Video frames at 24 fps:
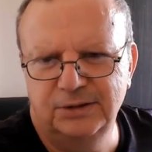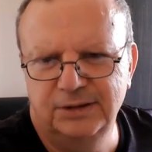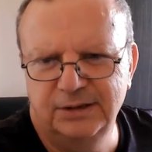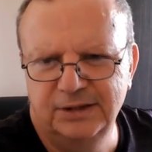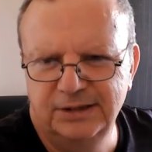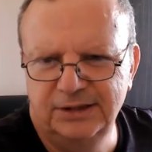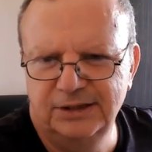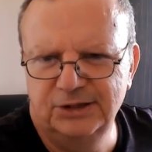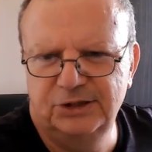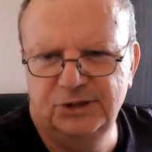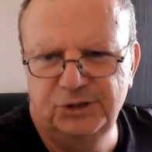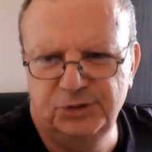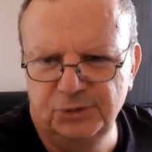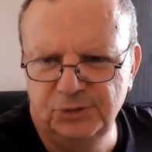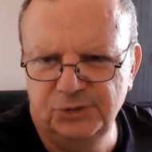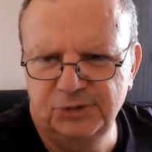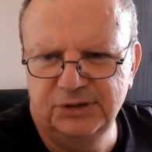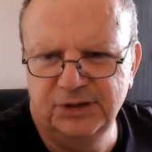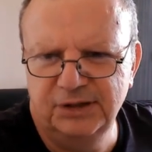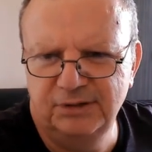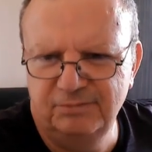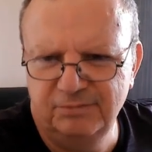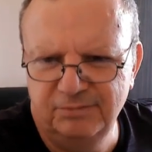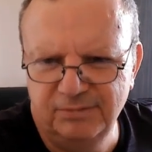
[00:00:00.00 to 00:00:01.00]

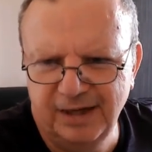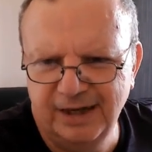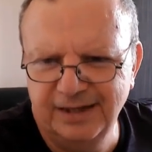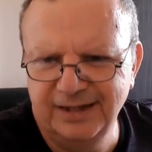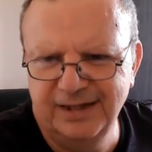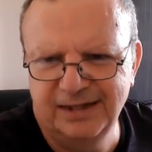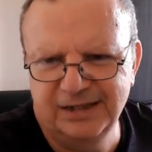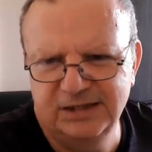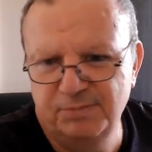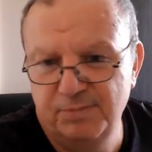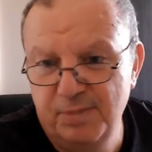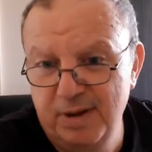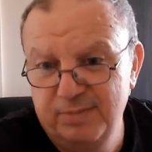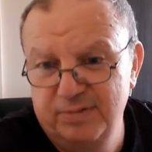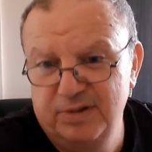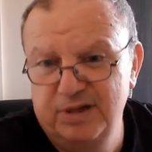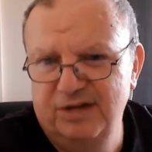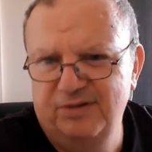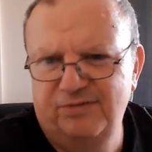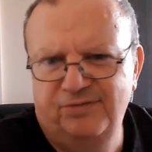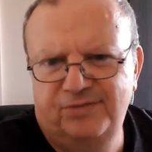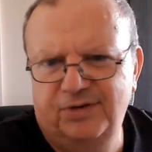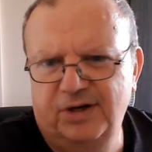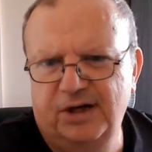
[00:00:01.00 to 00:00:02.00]
issues, and I guess maybe
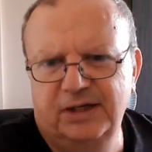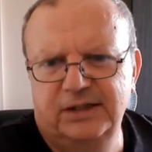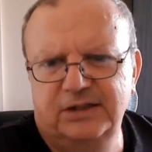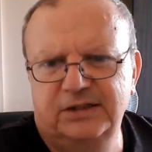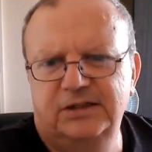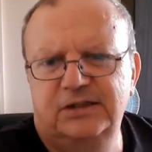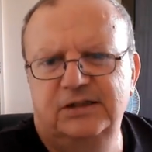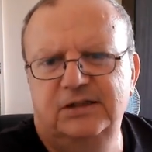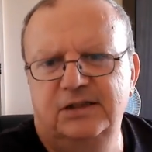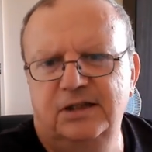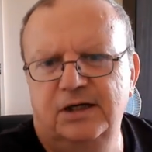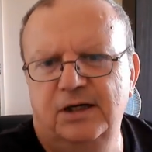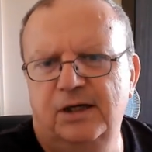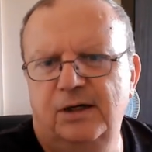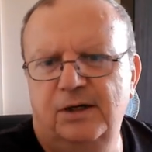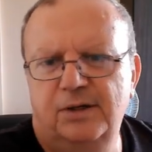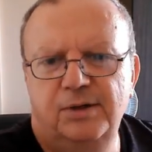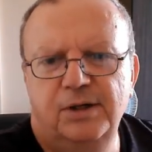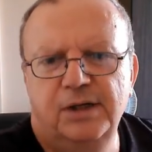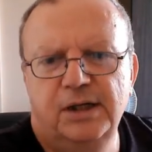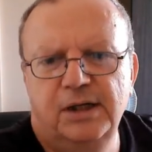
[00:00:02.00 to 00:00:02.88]
advice, you know,